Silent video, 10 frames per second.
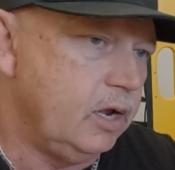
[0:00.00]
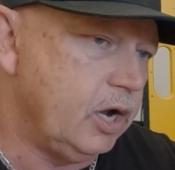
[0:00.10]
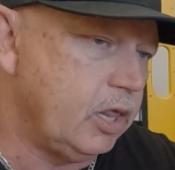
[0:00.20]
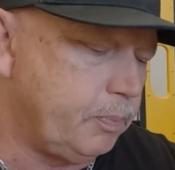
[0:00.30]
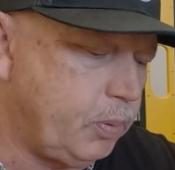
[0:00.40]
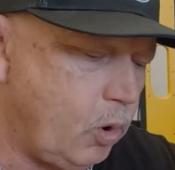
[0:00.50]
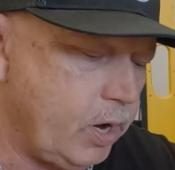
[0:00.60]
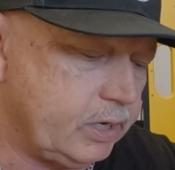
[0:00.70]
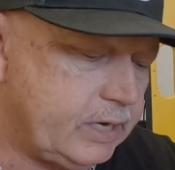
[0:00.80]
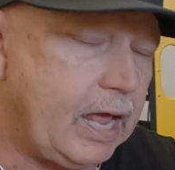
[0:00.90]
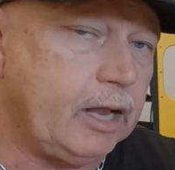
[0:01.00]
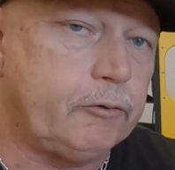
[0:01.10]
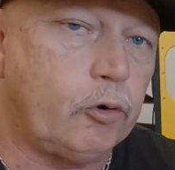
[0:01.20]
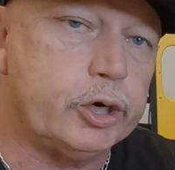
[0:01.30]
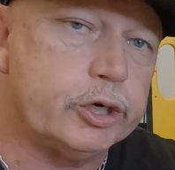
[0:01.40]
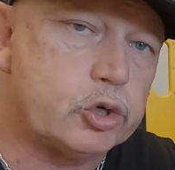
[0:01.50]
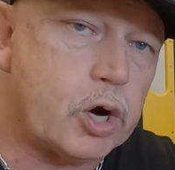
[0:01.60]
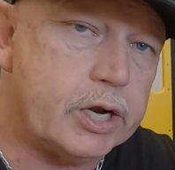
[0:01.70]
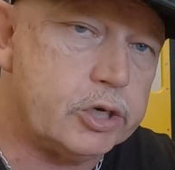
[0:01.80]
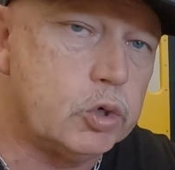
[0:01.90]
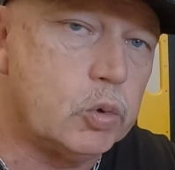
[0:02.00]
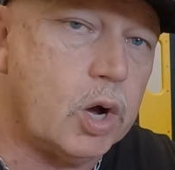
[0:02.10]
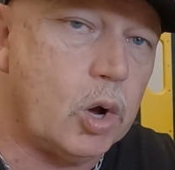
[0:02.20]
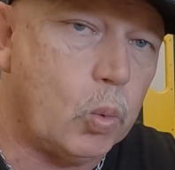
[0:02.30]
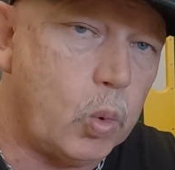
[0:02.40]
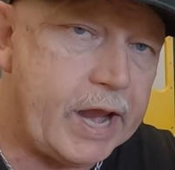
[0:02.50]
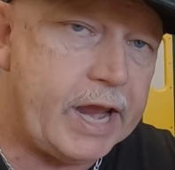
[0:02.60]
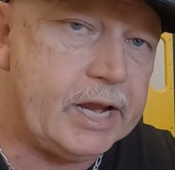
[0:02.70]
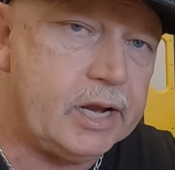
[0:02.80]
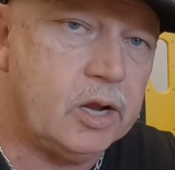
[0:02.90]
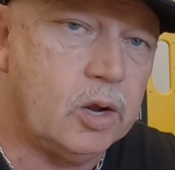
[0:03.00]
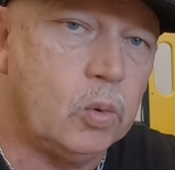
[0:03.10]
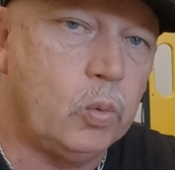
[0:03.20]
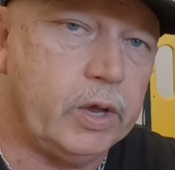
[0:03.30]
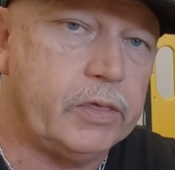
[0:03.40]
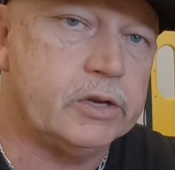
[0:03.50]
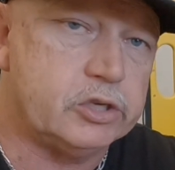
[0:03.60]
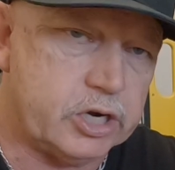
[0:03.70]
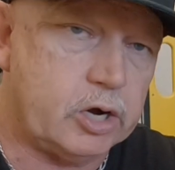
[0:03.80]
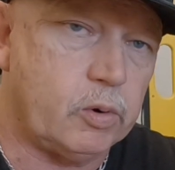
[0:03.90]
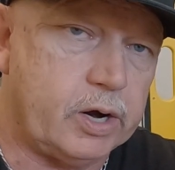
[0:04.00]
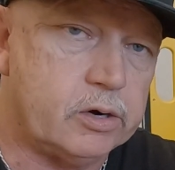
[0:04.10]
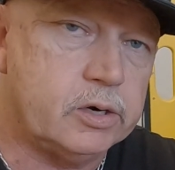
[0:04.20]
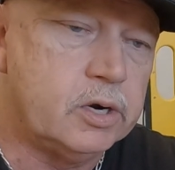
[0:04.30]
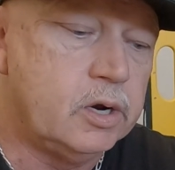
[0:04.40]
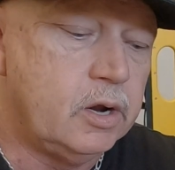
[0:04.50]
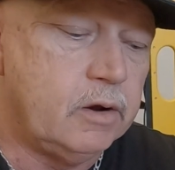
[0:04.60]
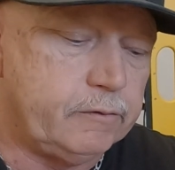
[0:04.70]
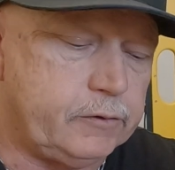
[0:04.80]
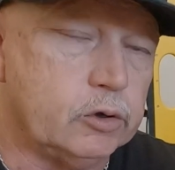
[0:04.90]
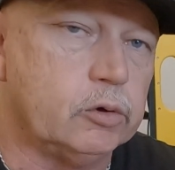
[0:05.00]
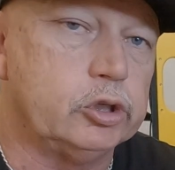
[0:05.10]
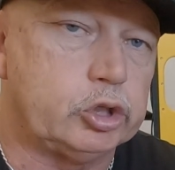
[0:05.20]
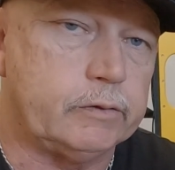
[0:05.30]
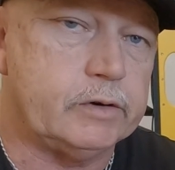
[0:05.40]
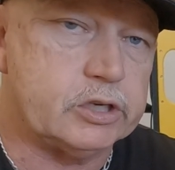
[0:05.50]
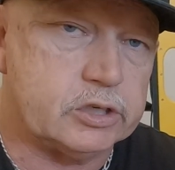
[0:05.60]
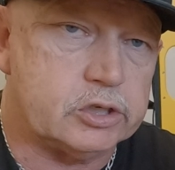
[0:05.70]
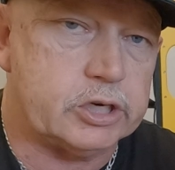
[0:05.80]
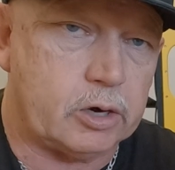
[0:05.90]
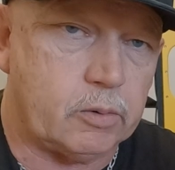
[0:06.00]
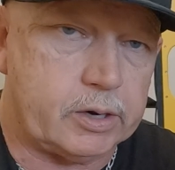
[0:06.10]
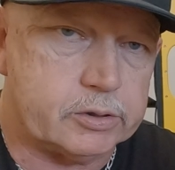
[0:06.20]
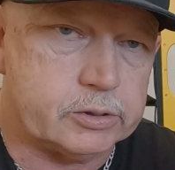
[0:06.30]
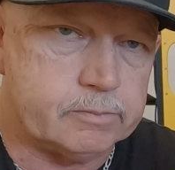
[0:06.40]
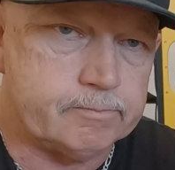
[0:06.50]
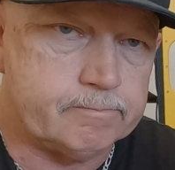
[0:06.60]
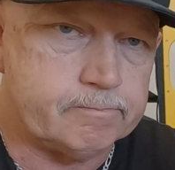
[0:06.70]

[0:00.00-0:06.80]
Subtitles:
Another point, California is trying to do away with fuel-driven generators.